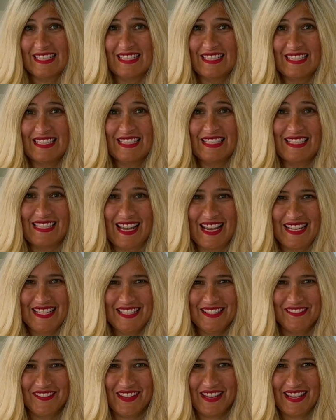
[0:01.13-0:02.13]

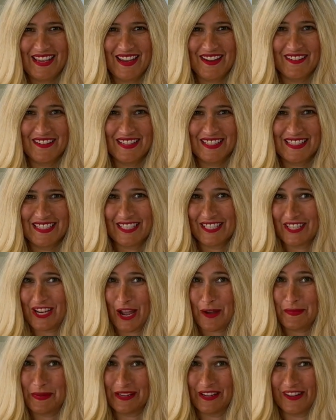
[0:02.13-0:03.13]
Today's video is a
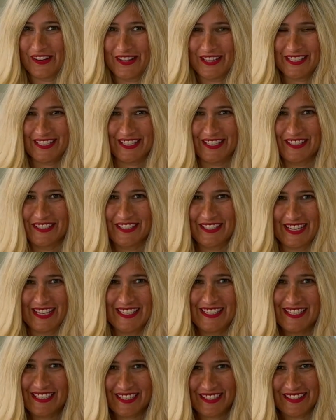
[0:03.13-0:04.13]
shopping haul, so
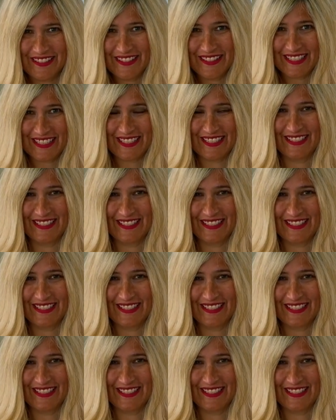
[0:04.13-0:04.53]
stay tuned.